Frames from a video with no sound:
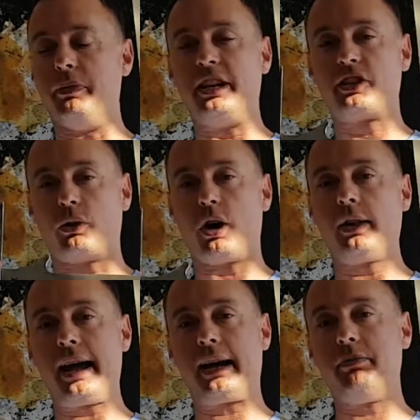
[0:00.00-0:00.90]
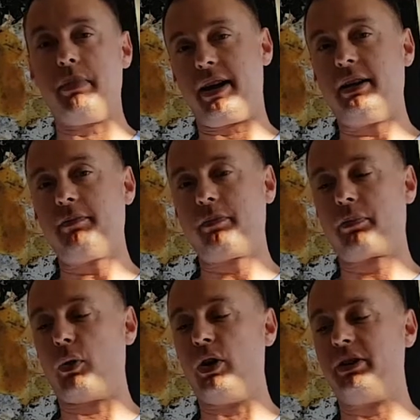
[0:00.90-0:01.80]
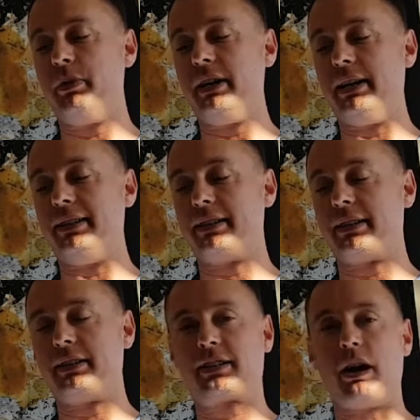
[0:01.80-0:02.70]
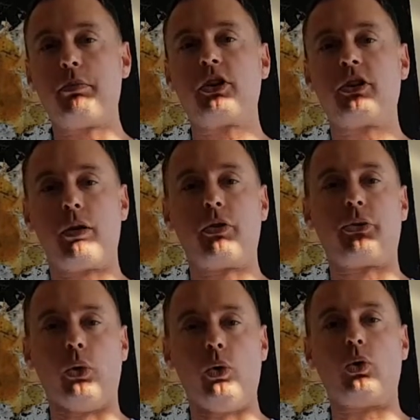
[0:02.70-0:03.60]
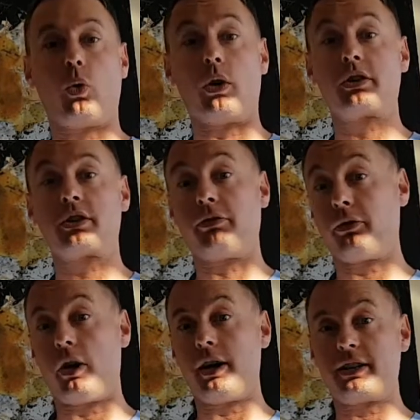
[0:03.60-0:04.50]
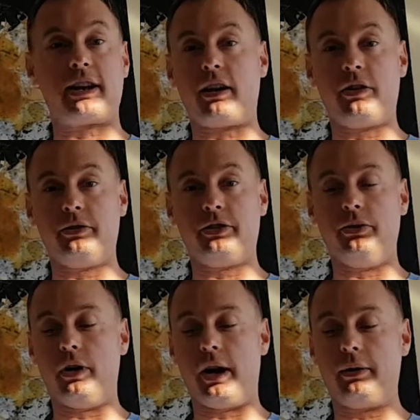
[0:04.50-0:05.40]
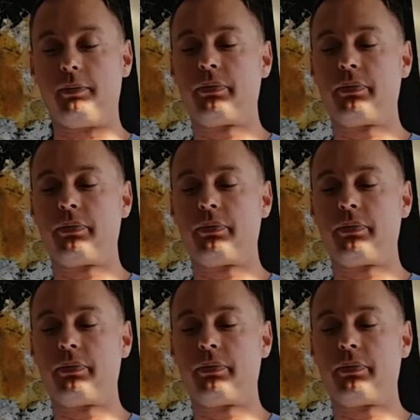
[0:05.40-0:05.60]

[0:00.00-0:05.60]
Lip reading: These are all handmade, which means some could come with their own quirks and flaws that others do not.